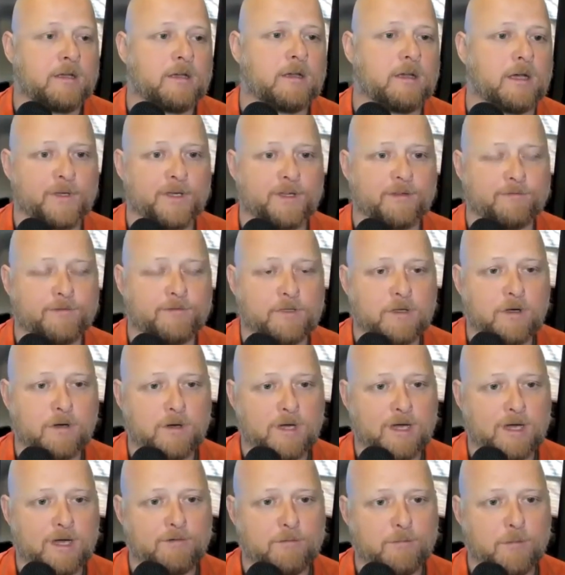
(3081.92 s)
But if you
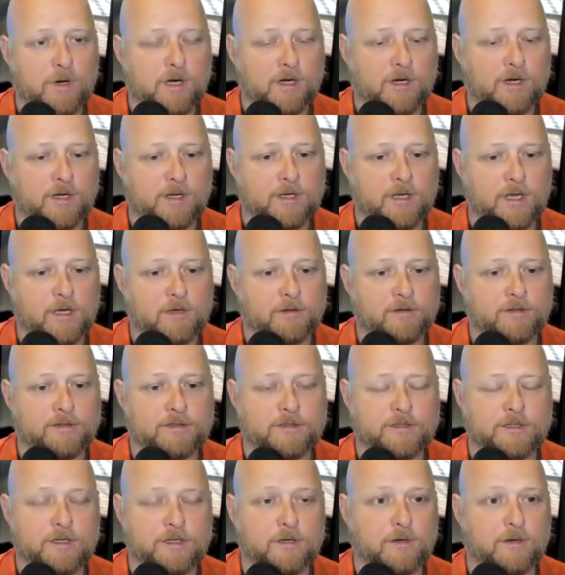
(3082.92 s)
don't have the market knowledge
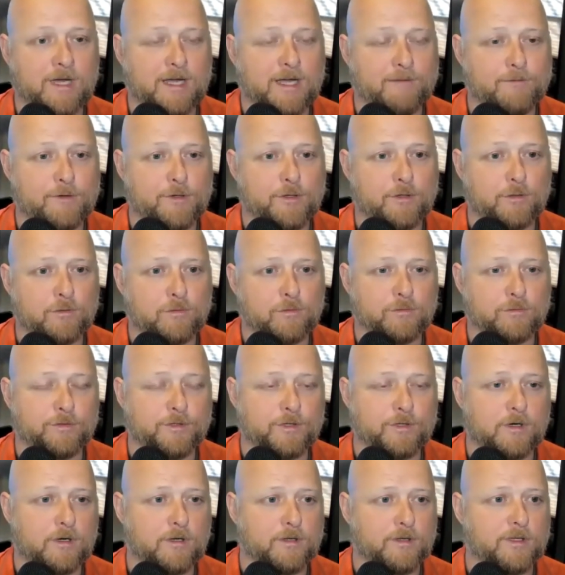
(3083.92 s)
and you don't have the tools,
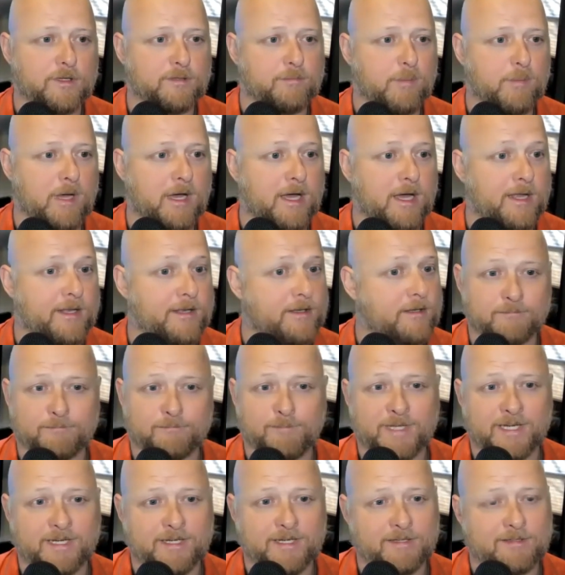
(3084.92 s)
you're on the spot,
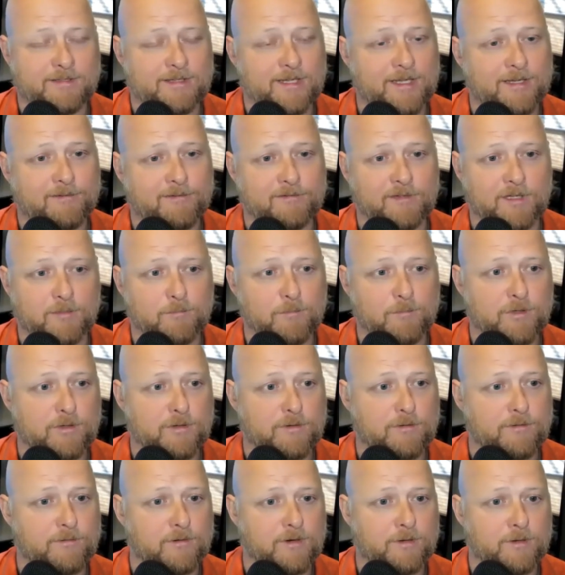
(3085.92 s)
pick a safe number
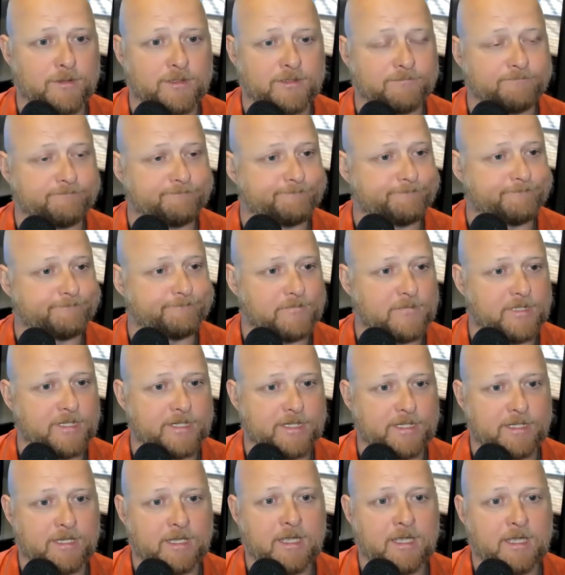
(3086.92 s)
and throw it.
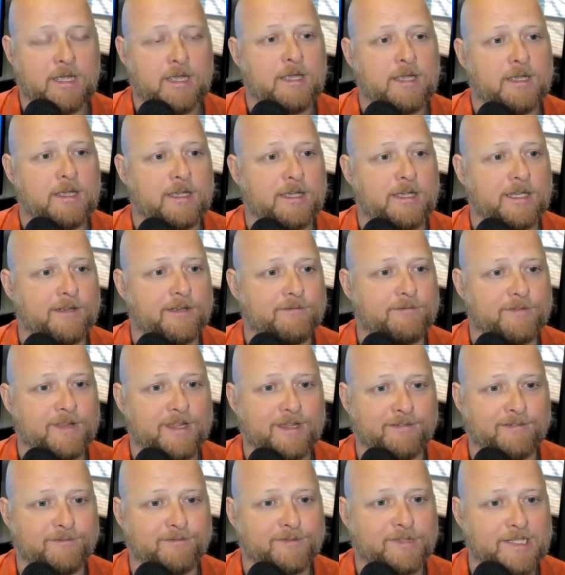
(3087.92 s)
Like, and if
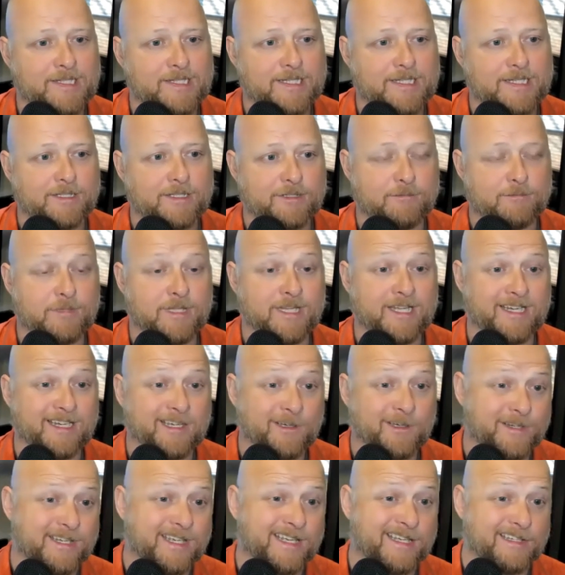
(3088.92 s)
they flinch, be like,
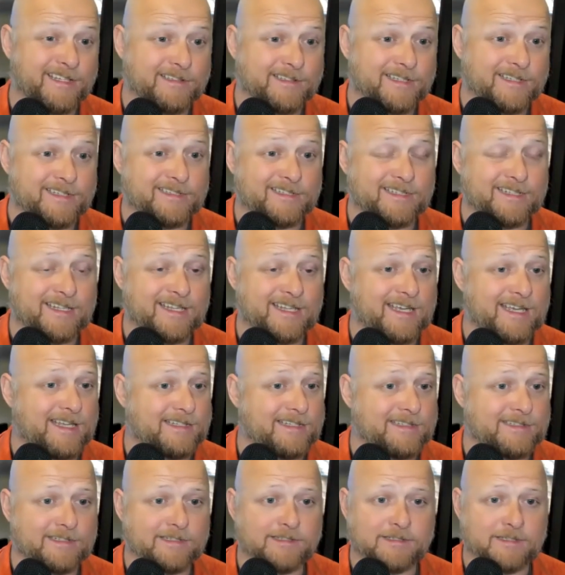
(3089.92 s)
okay, listen,
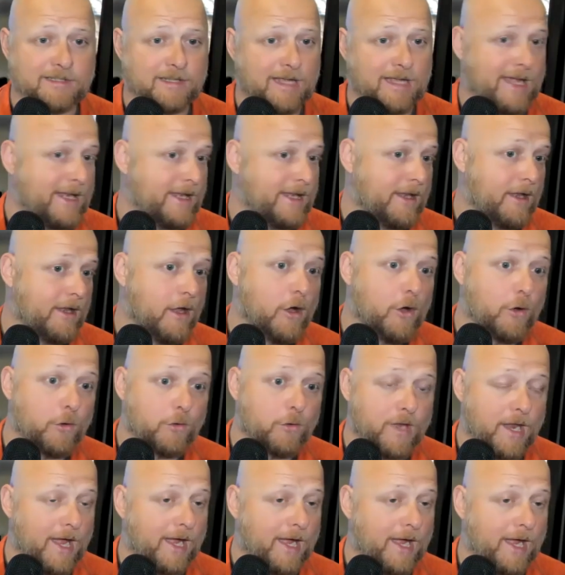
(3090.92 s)
I know
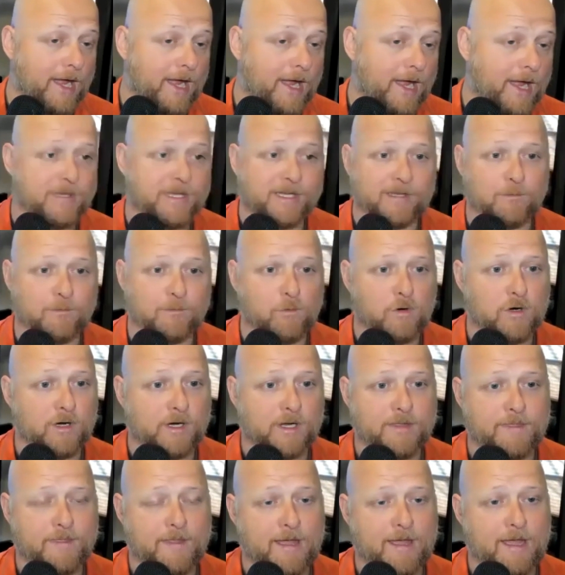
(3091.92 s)
that I could make it work
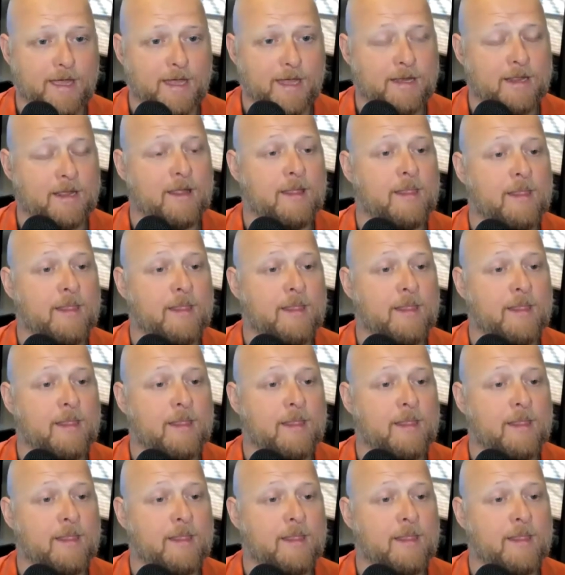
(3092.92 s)
at that.